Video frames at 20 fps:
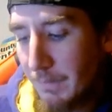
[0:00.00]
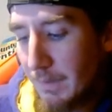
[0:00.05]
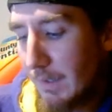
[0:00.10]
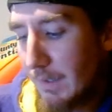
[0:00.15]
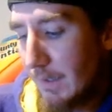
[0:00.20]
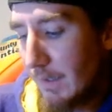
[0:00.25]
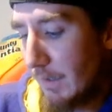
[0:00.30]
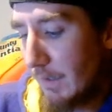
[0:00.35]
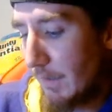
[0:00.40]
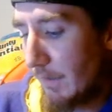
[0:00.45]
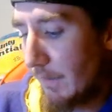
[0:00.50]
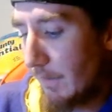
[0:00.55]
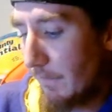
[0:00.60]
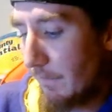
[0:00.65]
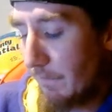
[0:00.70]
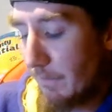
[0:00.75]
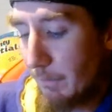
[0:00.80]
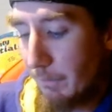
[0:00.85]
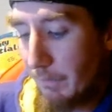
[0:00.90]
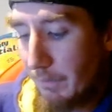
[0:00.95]

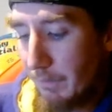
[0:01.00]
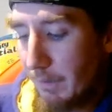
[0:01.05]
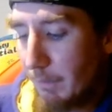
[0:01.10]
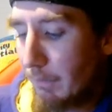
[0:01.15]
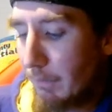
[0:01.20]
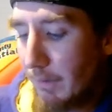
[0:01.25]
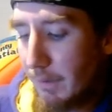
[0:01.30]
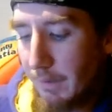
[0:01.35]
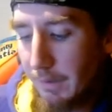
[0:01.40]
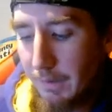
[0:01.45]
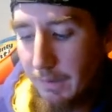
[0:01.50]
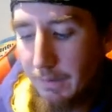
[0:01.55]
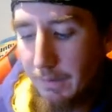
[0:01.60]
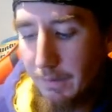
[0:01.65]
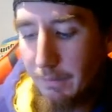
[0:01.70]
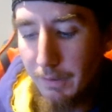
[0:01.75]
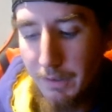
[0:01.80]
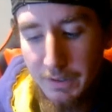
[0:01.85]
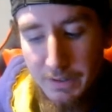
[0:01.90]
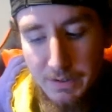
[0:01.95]
from three-point land,
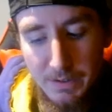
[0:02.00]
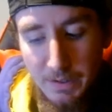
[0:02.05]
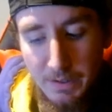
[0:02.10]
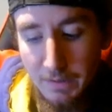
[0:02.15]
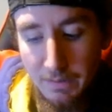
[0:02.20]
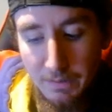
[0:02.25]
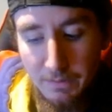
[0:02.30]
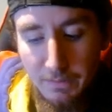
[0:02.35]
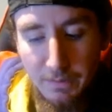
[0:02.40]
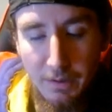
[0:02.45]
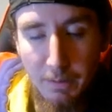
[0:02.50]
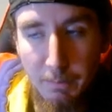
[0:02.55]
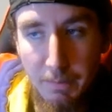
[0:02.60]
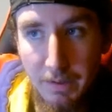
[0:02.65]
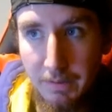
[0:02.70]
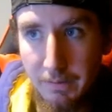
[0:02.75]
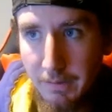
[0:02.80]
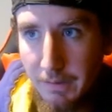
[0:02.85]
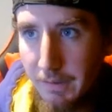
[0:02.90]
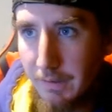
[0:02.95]
which is
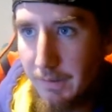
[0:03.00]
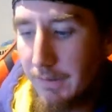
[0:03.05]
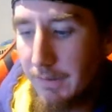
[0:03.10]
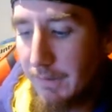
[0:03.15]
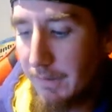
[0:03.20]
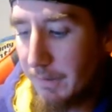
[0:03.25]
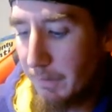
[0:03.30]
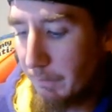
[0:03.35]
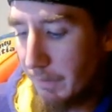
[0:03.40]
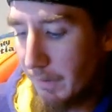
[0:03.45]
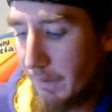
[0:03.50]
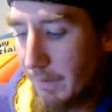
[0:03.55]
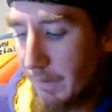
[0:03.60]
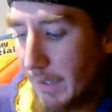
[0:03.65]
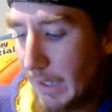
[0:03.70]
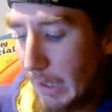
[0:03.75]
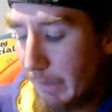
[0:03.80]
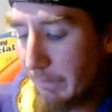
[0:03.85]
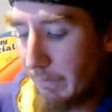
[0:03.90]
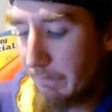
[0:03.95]
amazing compared to
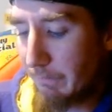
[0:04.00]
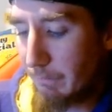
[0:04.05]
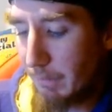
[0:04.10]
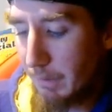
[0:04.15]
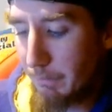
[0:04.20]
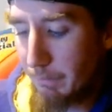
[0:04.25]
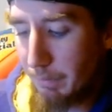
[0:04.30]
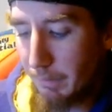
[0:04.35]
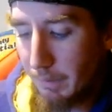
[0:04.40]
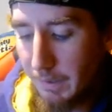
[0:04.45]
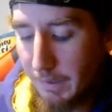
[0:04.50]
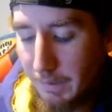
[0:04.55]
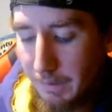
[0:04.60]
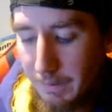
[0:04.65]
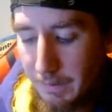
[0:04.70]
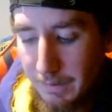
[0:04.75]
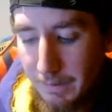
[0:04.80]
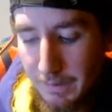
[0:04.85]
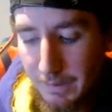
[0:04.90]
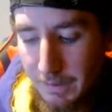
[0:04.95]
how we've been
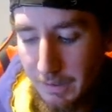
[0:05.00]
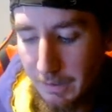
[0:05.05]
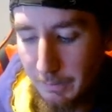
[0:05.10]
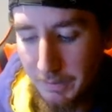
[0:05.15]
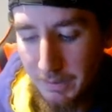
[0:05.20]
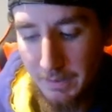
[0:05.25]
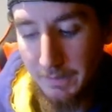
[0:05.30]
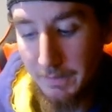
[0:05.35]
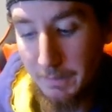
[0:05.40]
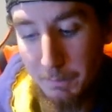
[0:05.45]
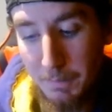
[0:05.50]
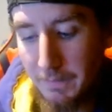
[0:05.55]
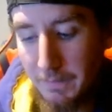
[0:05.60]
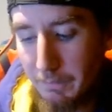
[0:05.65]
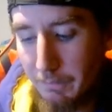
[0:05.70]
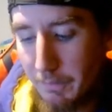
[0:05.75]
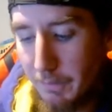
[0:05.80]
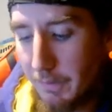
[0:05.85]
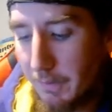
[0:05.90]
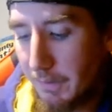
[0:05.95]
playing. I mean, it's
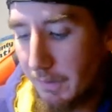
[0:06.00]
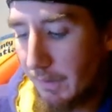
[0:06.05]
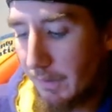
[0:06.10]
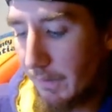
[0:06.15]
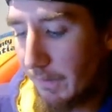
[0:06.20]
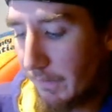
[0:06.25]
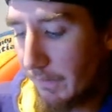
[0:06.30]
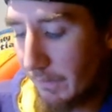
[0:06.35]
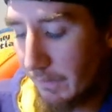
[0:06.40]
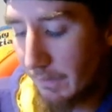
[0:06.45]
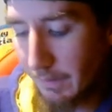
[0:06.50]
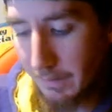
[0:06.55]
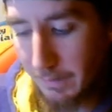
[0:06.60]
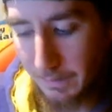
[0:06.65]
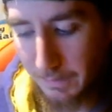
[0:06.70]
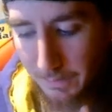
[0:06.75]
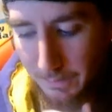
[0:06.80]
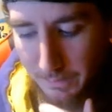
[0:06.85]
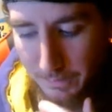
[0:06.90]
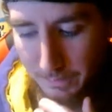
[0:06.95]
amazing regardless.
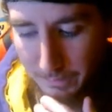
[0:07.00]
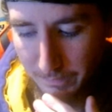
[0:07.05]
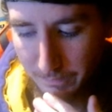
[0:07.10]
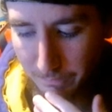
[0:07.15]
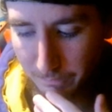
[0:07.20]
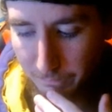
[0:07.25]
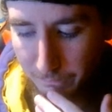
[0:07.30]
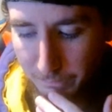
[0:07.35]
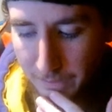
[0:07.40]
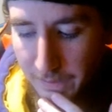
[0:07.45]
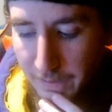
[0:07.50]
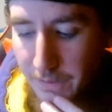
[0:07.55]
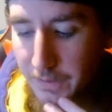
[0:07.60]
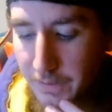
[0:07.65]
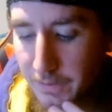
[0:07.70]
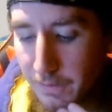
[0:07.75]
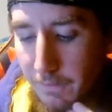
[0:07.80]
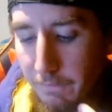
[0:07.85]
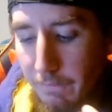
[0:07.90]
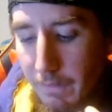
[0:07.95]
We did
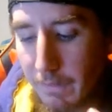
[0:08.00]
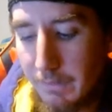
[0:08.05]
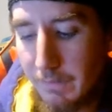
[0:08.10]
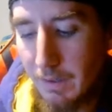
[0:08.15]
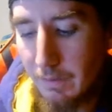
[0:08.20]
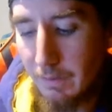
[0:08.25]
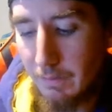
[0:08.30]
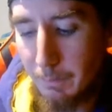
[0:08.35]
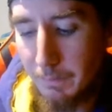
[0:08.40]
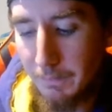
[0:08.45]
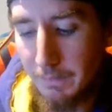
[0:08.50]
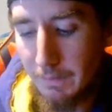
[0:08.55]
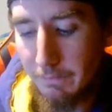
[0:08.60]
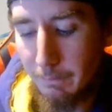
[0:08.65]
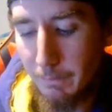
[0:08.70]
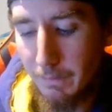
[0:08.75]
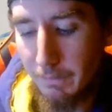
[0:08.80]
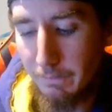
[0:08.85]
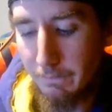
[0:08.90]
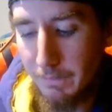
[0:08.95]
shoot 53%
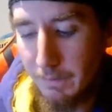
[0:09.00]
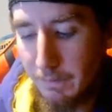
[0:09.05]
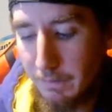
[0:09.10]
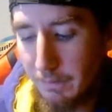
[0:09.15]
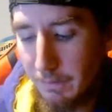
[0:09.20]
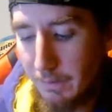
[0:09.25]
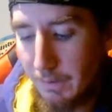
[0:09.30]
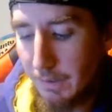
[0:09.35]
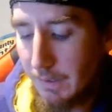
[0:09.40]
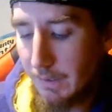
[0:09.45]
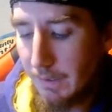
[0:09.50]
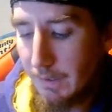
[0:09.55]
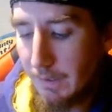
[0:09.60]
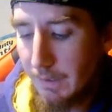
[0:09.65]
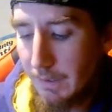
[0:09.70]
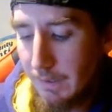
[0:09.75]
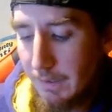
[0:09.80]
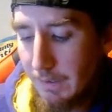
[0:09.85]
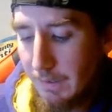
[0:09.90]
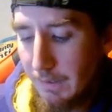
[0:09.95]
from the field
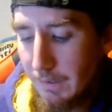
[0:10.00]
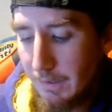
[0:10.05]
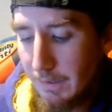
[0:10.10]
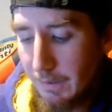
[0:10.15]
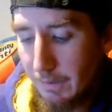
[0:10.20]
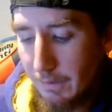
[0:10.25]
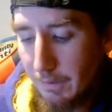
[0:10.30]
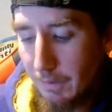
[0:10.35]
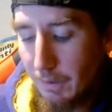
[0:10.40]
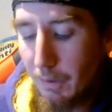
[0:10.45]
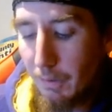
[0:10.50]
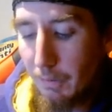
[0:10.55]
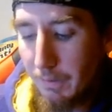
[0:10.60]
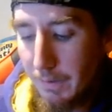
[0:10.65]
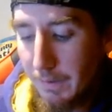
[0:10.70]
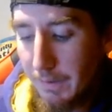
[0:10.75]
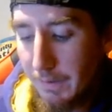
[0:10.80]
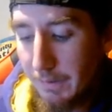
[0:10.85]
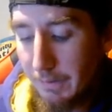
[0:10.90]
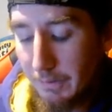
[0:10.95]
all
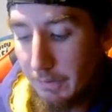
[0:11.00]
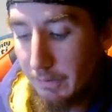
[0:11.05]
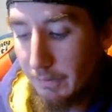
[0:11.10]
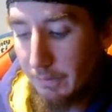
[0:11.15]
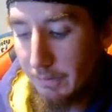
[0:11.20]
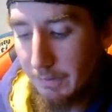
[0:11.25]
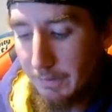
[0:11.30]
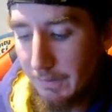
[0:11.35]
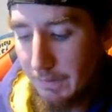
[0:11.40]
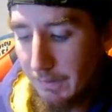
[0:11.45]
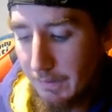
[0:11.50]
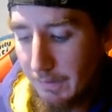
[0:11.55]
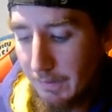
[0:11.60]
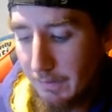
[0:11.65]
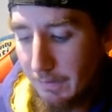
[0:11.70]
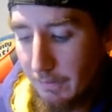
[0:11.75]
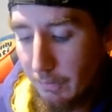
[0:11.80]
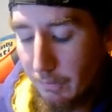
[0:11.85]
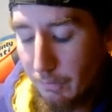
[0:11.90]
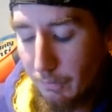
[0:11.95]
night long in
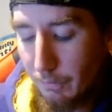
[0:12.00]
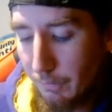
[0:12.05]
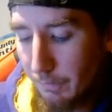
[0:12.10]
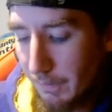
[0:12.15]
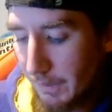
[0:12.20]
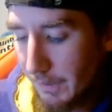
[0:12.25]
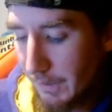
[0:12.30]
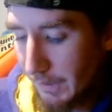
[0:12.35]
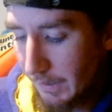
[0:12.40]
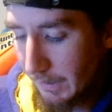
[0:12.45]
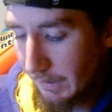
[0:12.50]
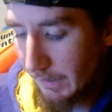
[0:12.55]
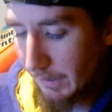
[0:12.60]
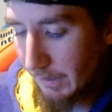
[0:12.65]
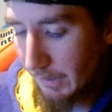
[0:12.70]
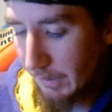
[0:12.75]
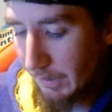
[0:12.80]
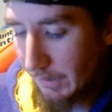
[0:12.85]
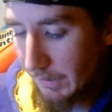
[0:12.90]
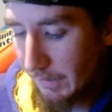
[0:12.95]
total,
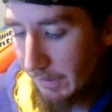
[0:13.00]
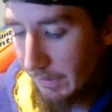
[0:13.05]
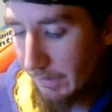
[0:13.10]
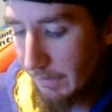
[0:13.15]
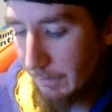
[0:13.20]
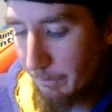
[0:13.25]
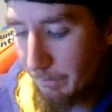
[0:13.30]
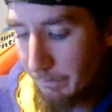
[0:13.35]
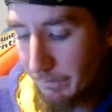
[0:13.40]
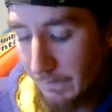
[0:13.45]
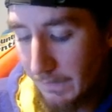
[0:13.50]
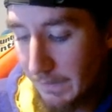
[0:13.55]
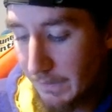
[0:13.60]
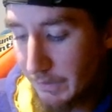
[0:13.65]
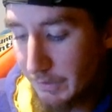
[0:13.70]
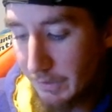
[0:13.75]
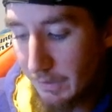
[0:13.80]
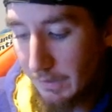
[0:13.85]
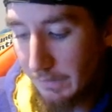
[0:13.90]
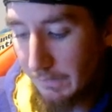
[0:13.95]
and they
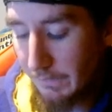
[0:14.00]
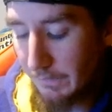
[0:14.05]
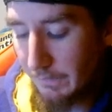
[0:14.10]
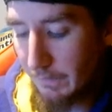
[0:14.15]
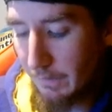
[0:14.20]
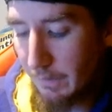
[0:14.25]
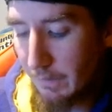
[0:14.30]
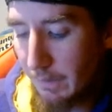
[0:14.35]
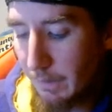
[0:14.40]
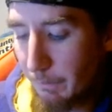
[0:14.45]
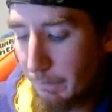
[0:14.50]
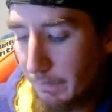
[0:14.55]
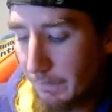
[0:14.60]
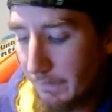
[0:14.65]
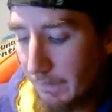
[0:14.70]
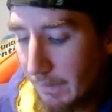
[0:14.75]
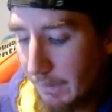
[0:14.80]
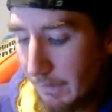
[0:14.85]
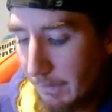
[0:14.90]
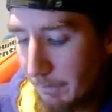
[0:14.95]
shot just
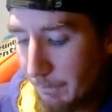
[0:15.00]
39%.